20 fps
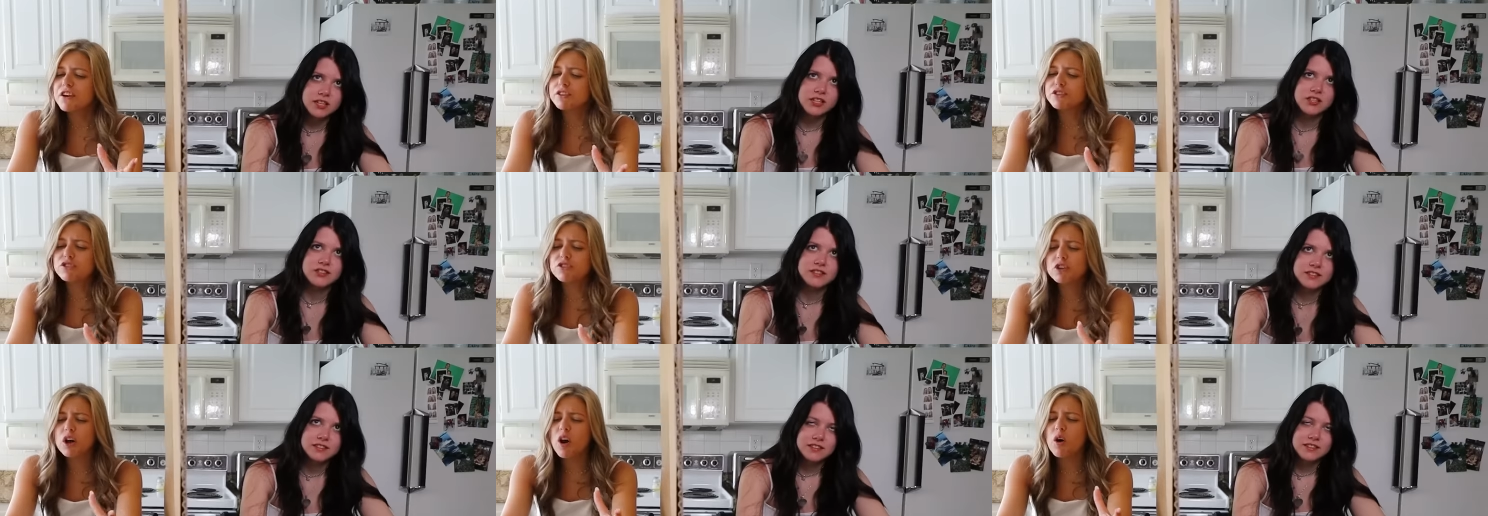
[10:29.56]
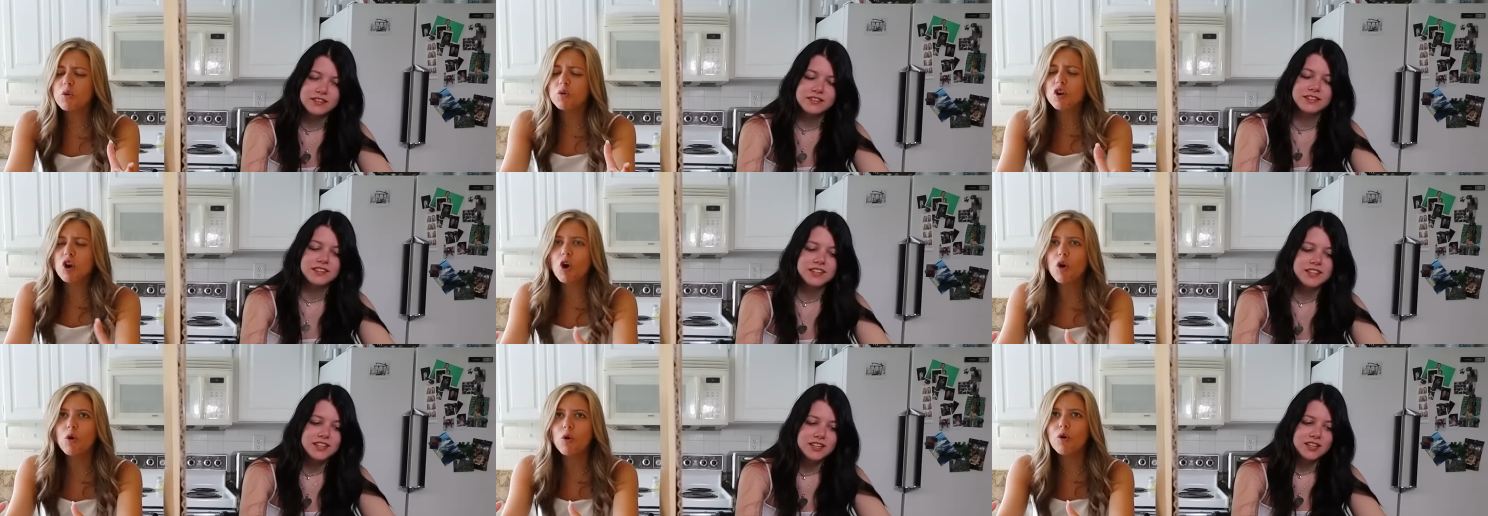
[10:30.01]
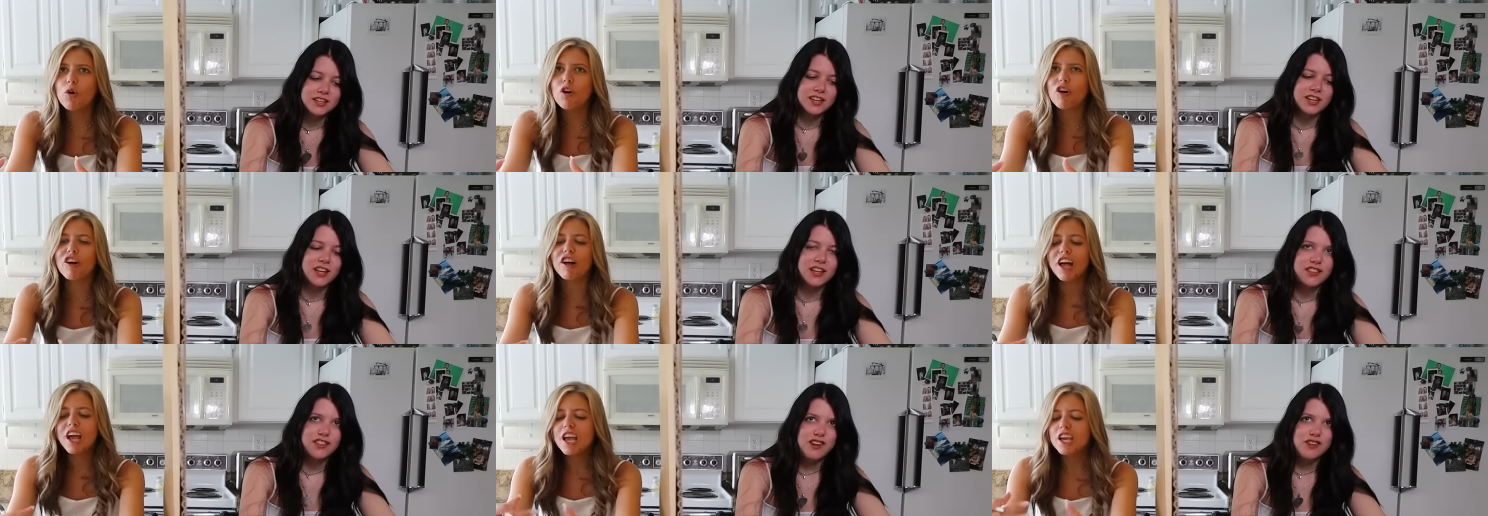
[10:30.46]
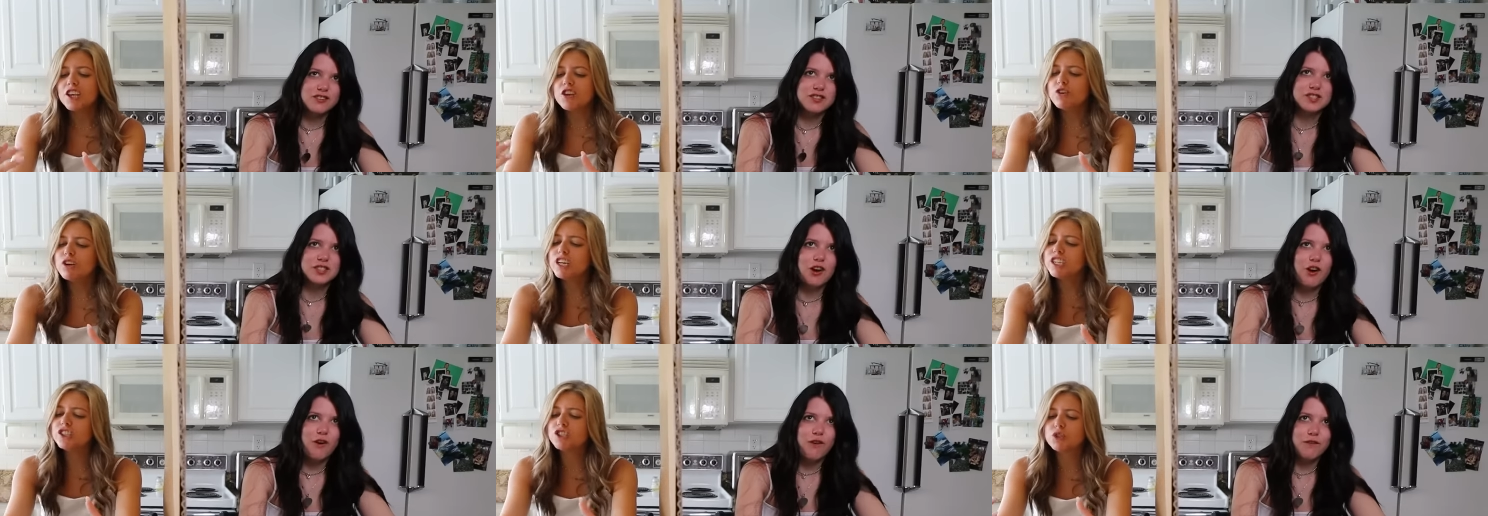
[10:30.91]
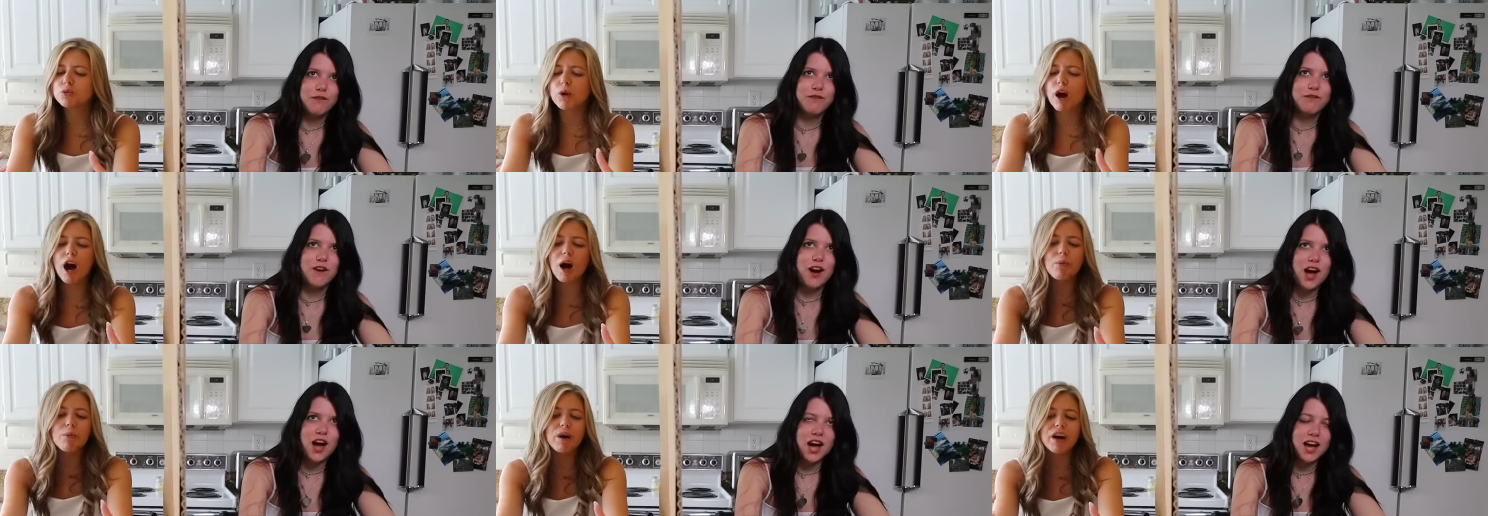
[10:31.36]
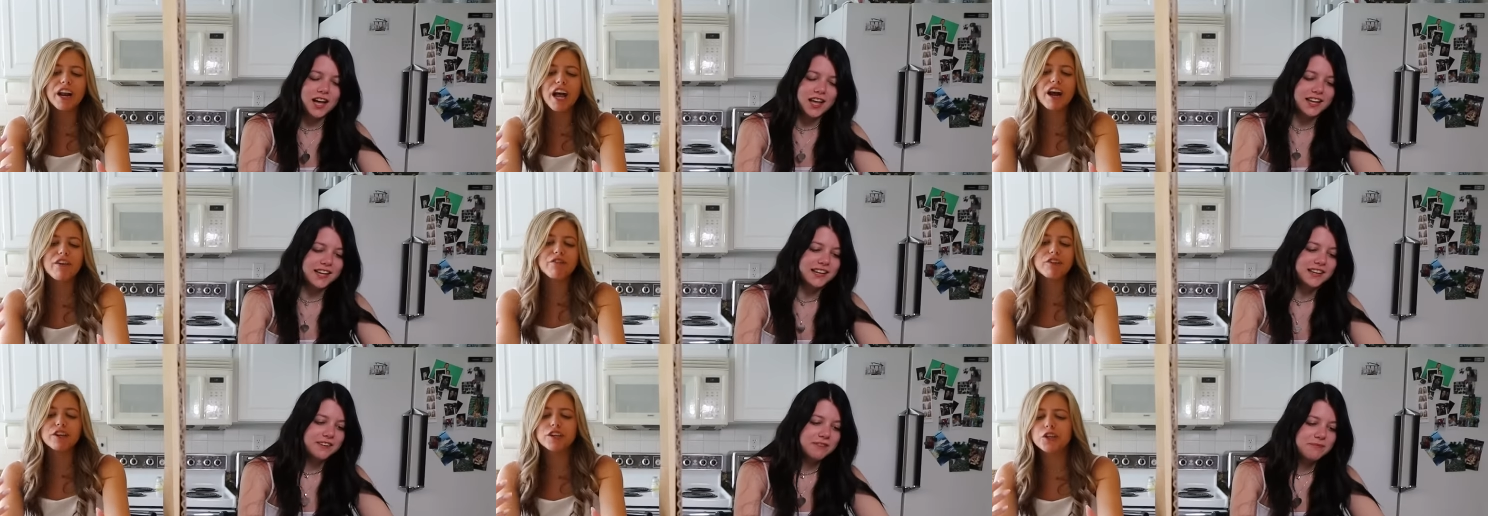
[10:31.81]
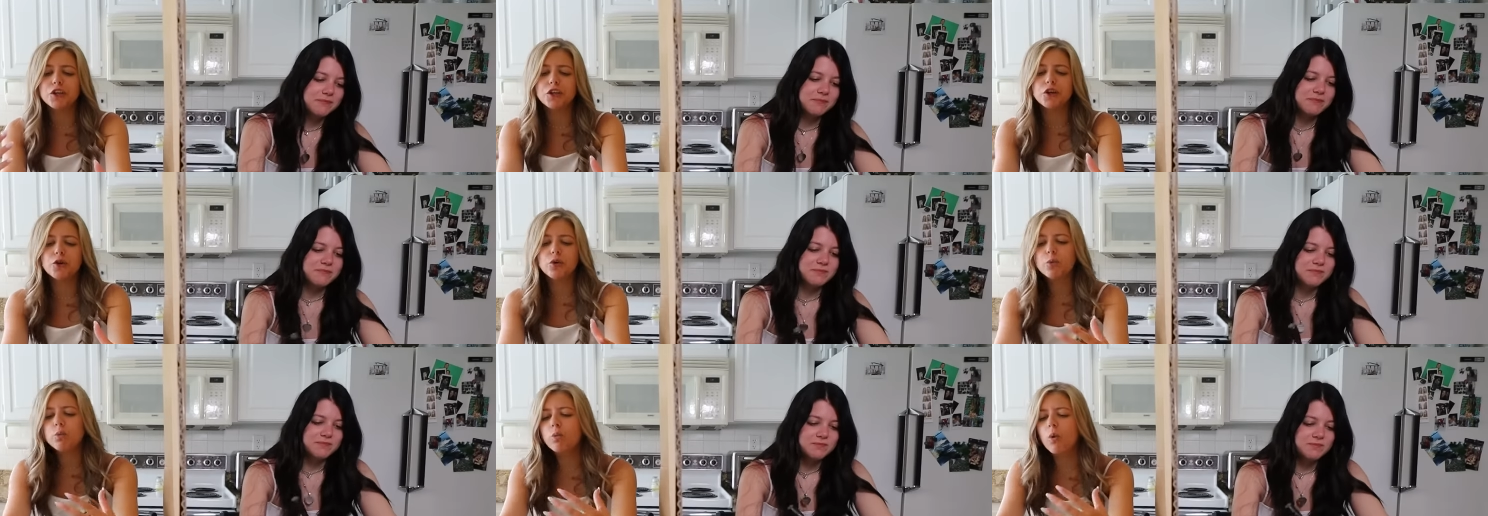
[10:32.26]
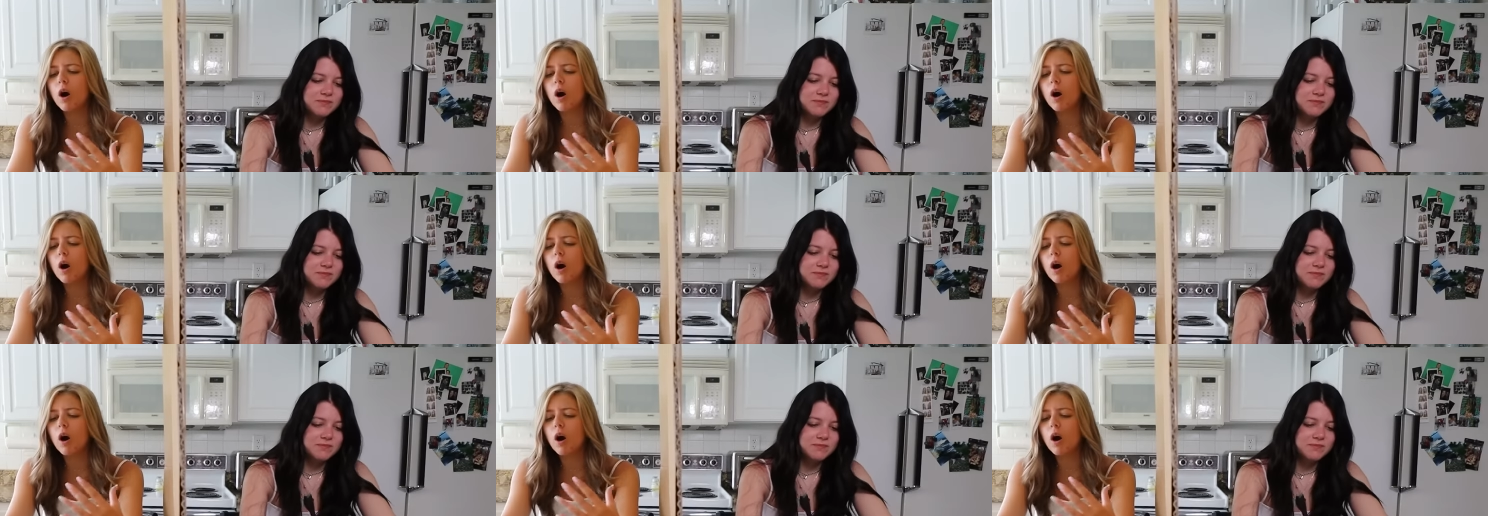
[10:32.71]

Speaker 1: They're so cool. You can draw whatever you